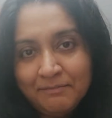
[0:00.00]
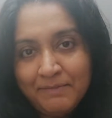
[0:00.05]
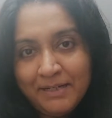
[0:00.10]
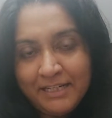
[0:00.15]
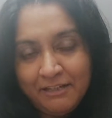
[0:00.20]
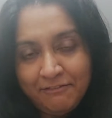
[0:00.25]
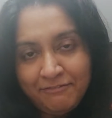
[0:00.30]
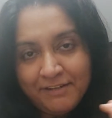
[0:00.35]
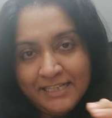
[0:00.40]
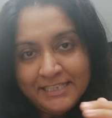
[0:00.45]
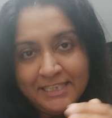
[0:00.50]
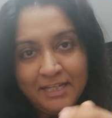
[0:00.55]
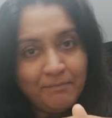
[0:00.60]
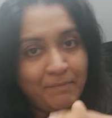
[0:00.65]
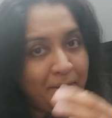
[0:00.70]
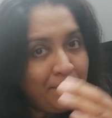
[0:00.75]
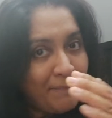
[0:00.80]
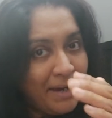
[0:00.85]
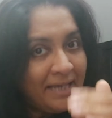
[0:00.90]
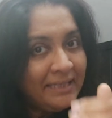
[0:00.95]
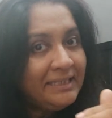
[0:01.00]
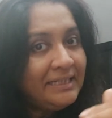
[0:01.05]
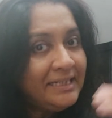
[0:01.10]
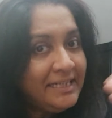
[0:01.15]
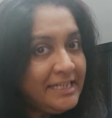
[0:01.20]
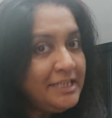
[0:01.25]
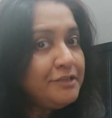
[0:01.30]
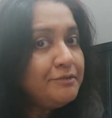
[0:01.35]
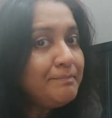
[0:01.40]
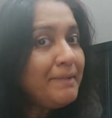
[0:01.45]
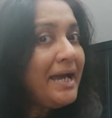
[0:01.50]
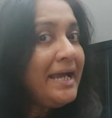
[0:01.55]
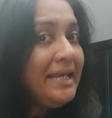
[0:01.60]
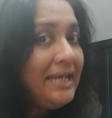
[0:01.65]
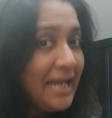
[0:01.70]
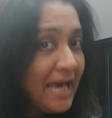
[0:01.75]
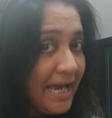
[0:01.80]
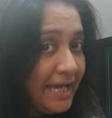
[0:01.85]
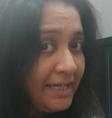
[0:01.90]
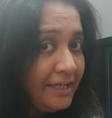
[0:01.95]
But if I say my mother is my
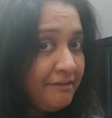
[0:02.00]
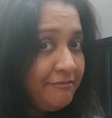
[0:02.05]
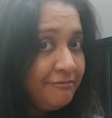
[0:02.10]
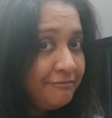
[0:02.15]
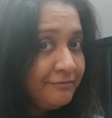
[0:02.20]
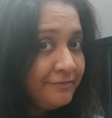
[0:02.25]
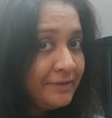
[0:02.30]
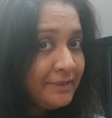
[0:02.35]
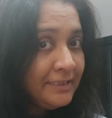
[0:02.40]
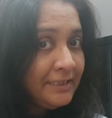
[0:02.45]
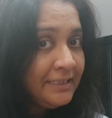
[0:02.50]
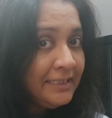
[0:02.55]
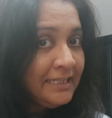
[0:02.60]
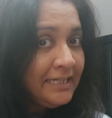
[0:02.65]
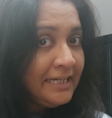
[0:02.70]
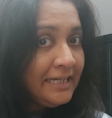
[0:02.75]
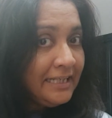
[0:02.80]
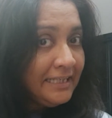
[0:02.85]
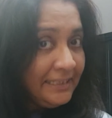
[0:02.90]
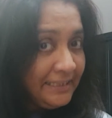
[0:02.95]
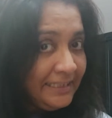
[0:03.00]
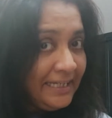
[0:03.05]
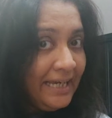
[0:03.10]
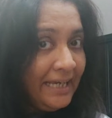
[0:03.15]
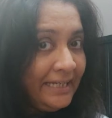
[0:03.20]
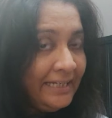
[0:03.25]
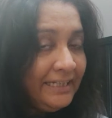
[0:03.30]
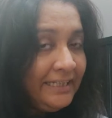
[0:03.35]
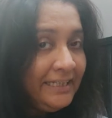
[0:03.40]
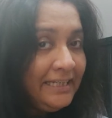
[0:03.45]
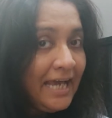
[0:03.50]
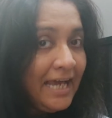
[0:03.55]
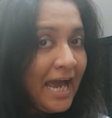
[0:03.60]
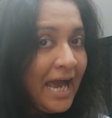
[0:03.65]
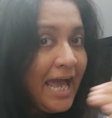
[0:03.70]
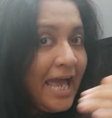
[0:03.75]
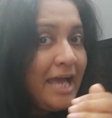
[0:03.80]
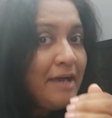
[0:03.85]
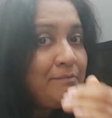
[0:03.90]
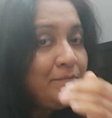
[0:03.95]
life, then
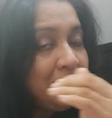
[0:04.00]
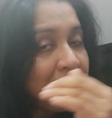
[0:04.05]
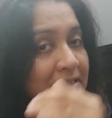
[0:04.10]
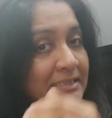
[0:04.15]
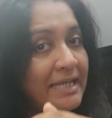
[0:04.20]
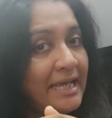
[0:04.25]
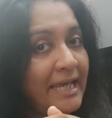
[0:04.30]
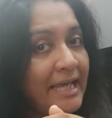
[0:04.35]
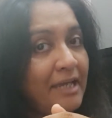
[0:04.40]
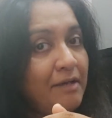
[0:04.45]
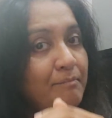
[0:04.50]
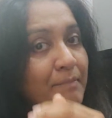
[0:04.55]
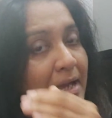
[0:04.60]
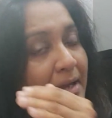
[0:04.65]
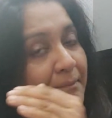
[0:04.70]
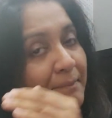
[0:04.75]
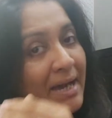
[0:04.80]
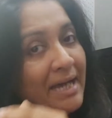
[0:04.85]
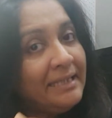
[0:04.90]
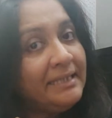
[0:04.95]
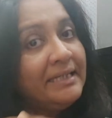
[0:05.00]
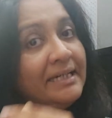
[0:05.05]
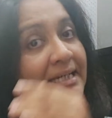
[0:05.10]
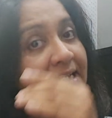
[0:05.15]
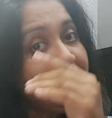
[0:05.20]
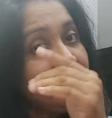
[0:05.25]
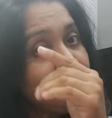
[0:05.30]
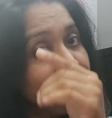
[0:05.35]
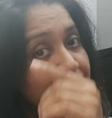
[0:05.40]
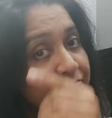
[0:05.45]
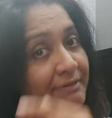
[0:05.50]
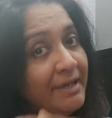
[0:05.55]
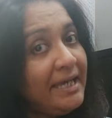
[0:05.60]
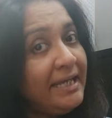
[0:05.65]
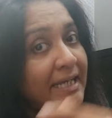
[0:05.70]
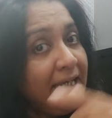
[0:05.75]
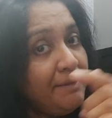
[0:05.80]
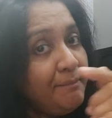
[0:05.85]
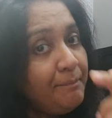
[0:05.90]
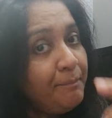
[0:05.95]
I am saying my mother is
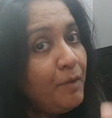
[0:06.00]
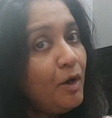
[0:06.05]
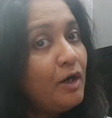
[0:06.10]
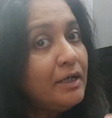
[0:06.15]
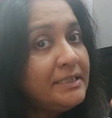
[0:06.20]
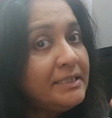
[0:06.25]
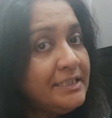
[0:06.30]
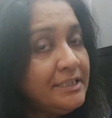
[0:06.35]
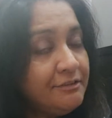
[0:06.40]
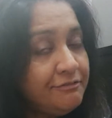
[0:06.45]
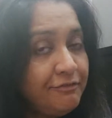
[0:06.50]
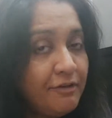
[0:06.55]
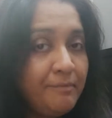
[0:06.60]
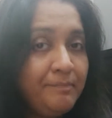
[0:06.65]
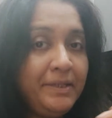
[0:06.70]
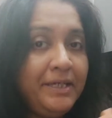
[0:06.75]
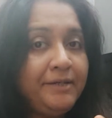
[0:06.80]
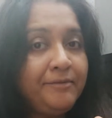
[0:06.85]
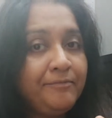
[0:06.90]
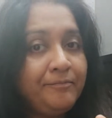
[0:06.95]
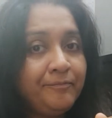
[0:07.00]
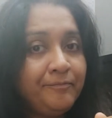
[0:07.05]
very important for me.